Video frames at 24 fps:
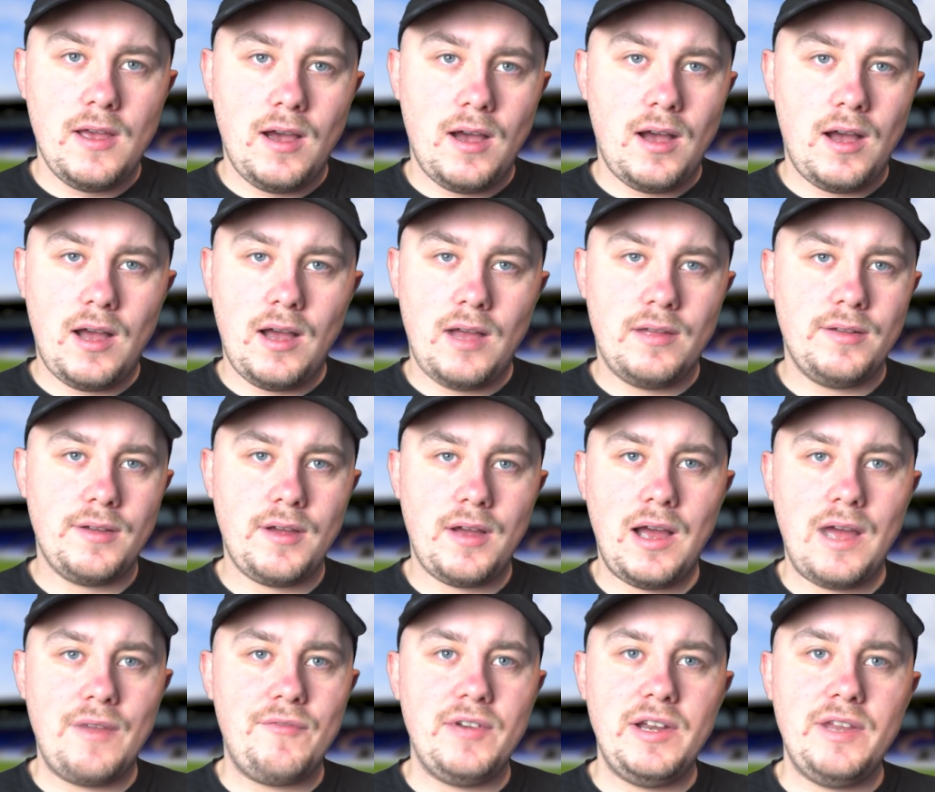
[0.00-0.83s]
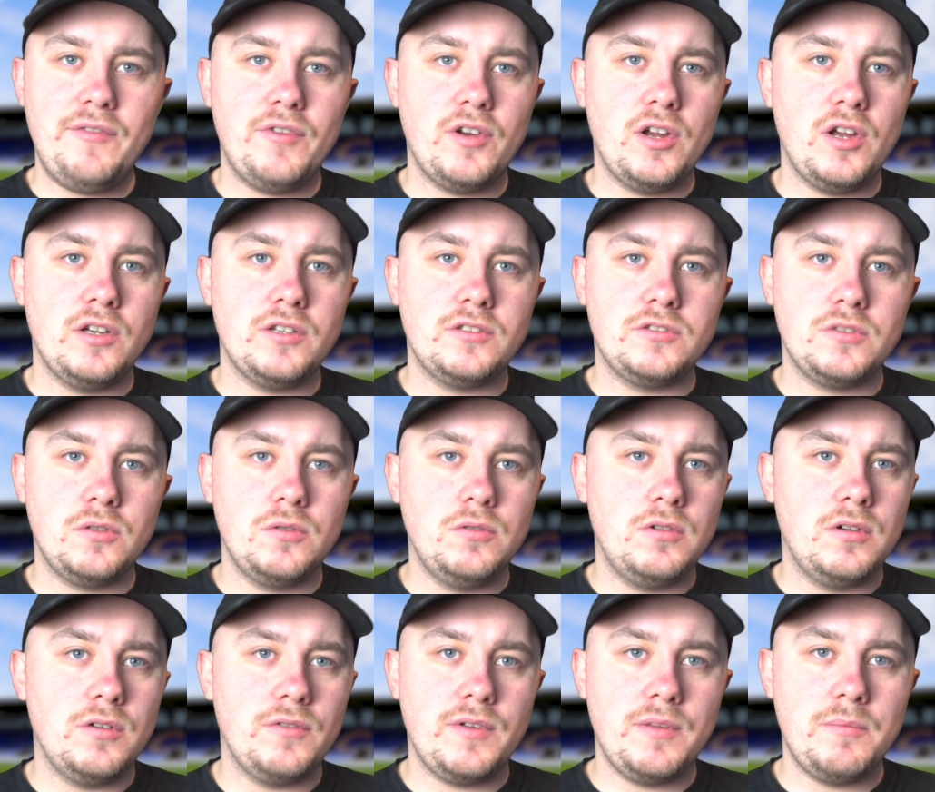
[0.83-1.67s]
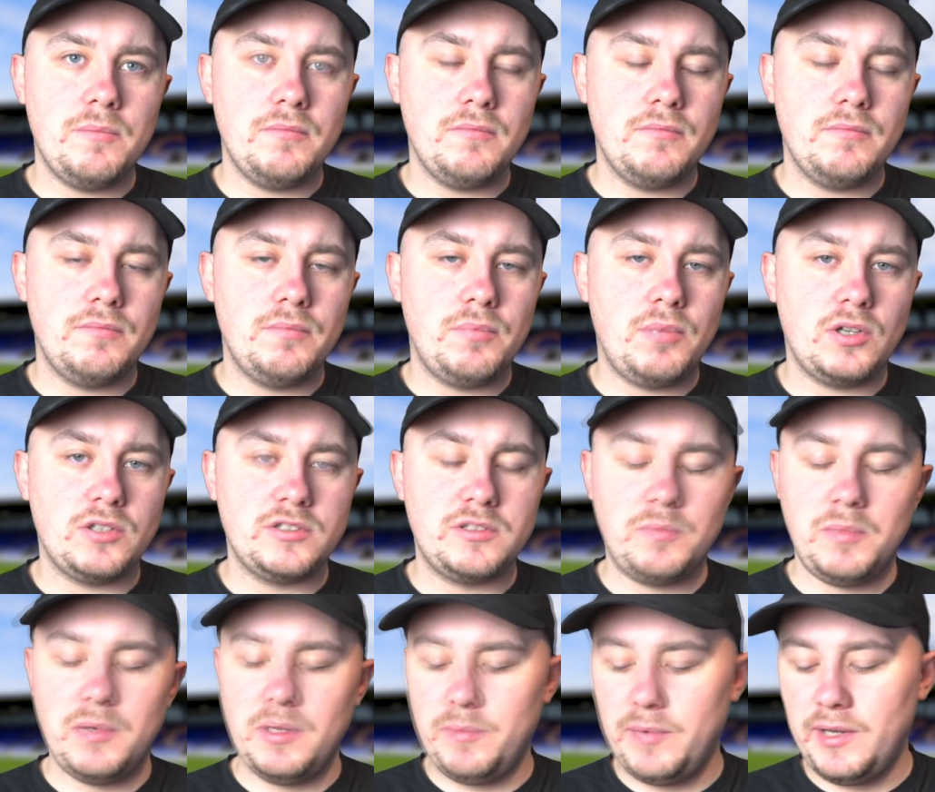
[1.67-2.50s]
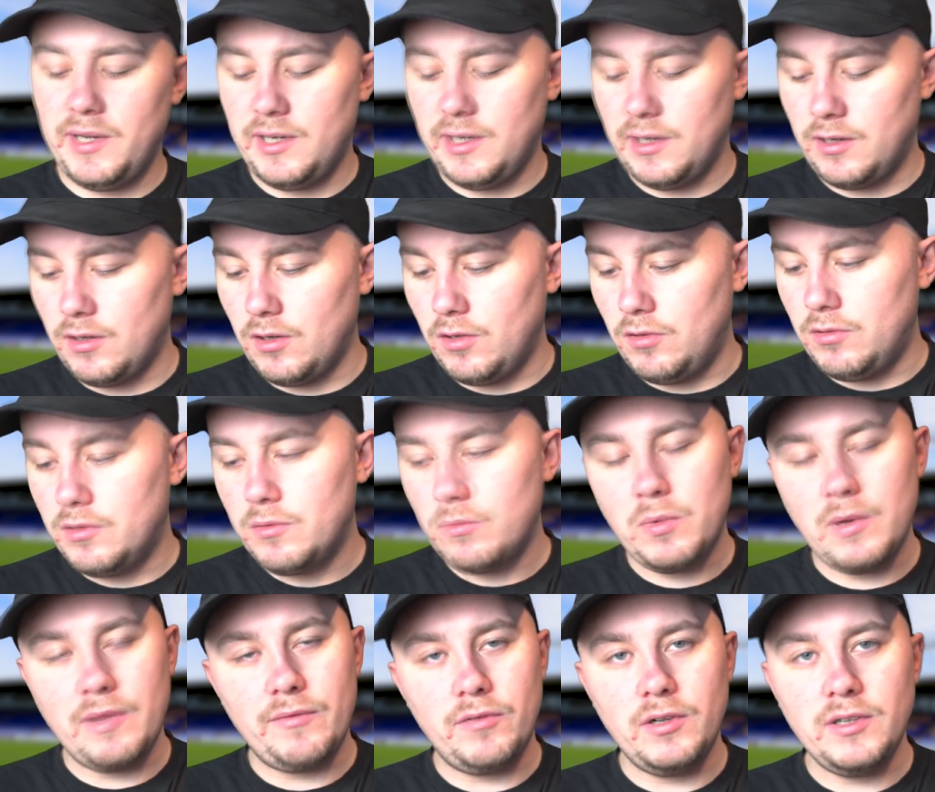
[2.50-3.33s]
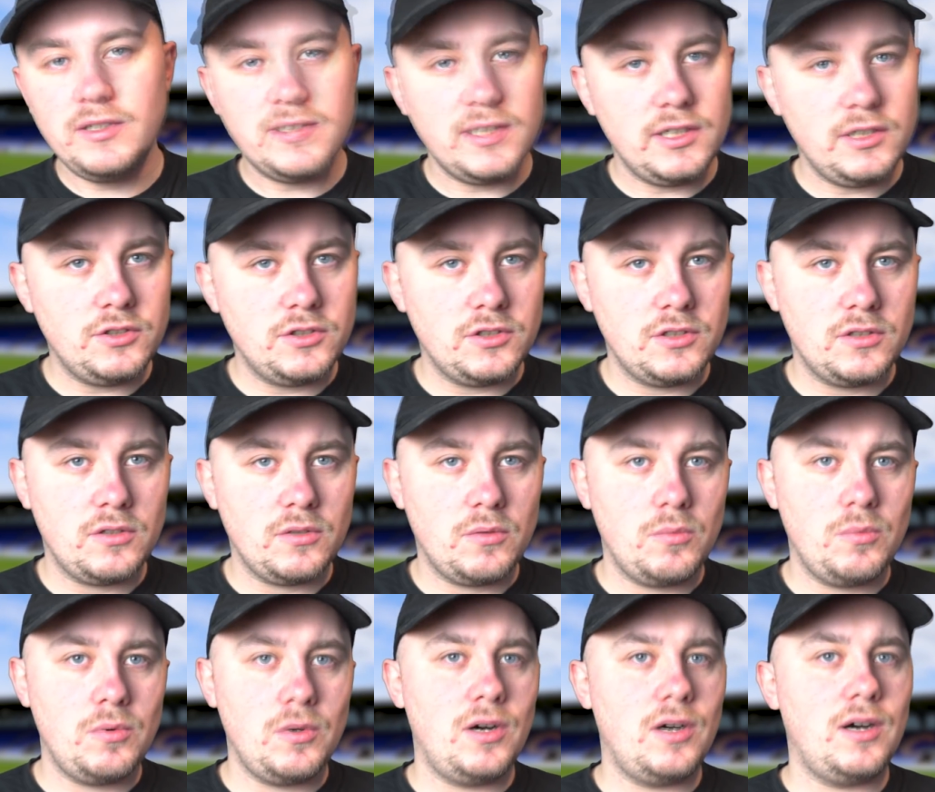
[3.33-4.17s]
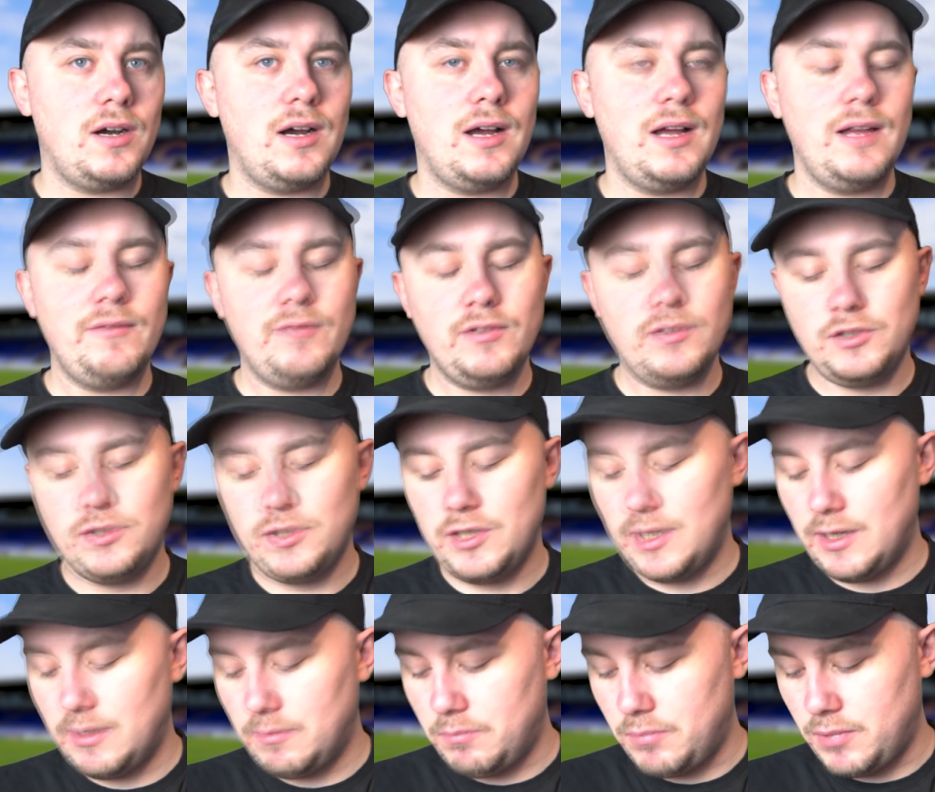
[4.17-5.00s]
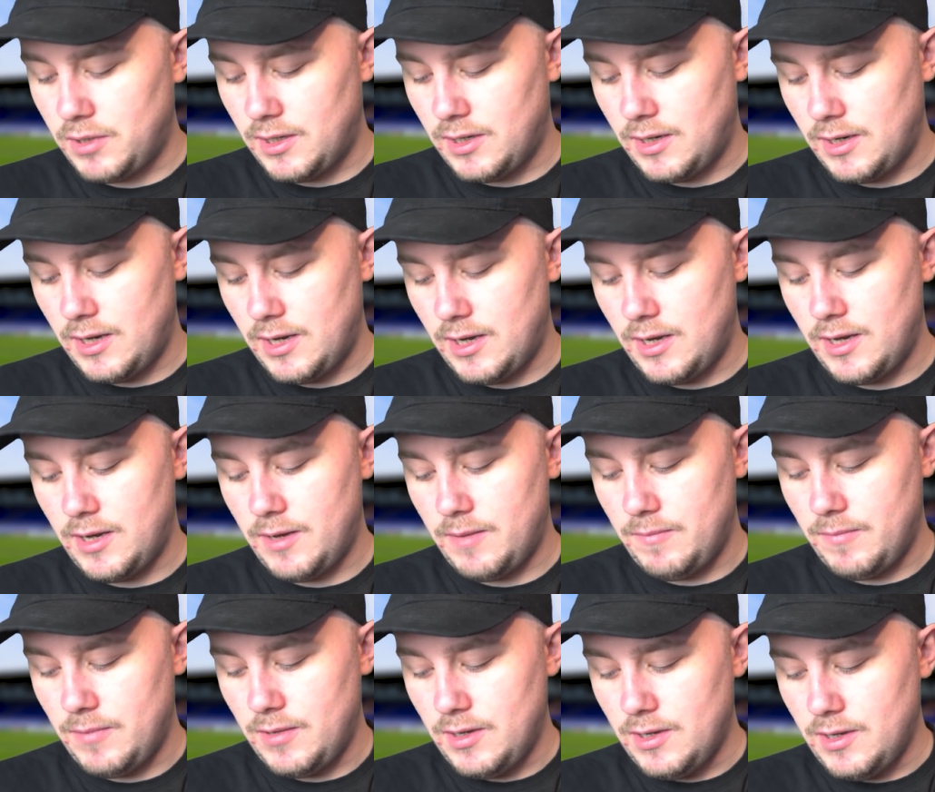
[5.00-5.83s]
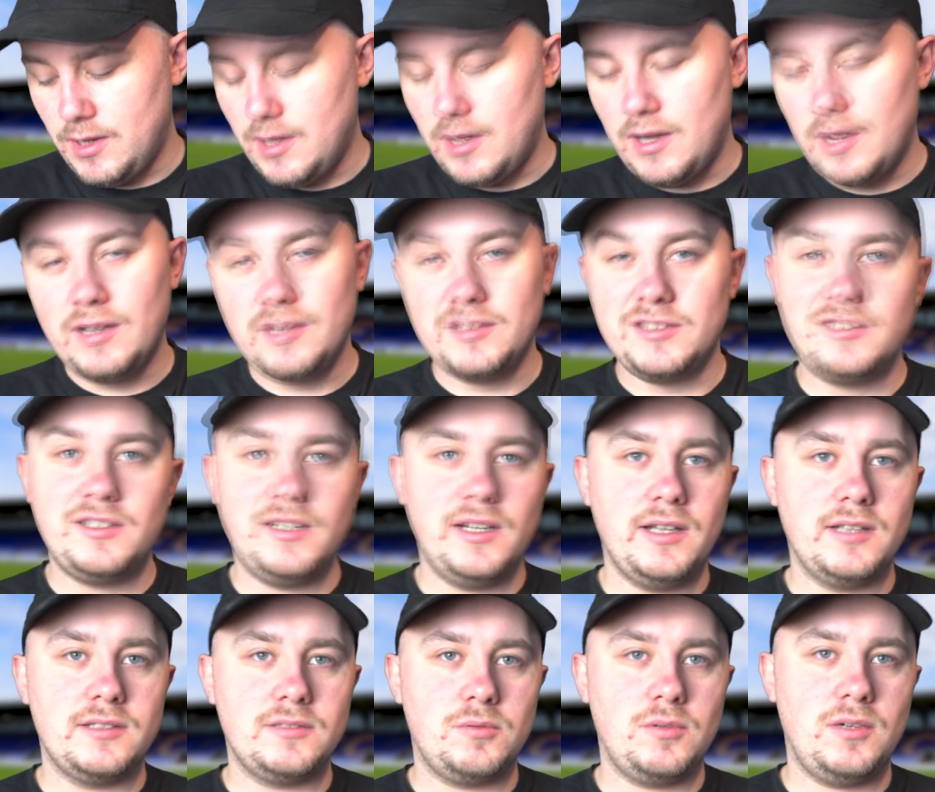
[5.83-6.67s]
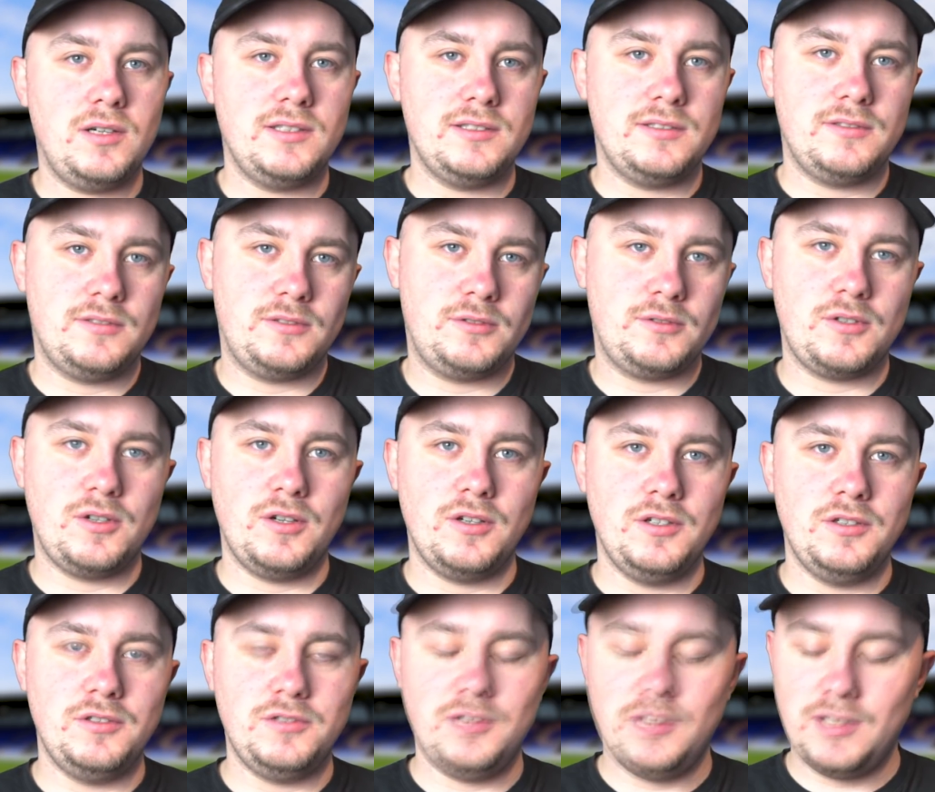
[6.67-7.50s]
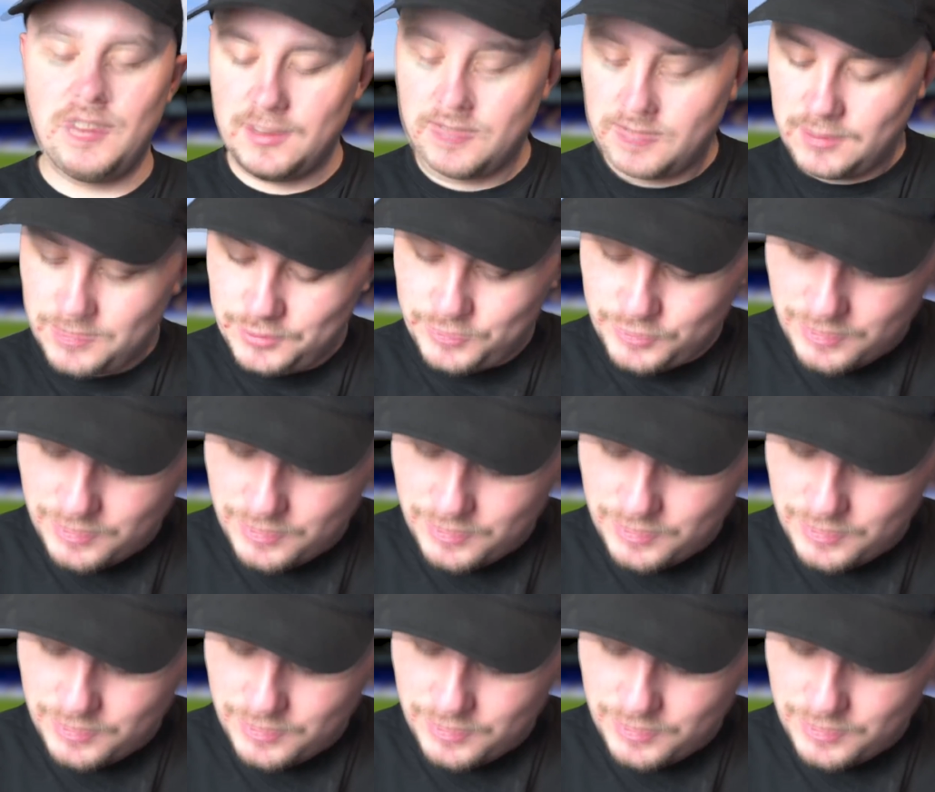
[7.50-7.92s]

I, I, haven't even heard talk of him possibly being included. Whether he's injured or what, I haven't checked. But um, CS why Scott usually does this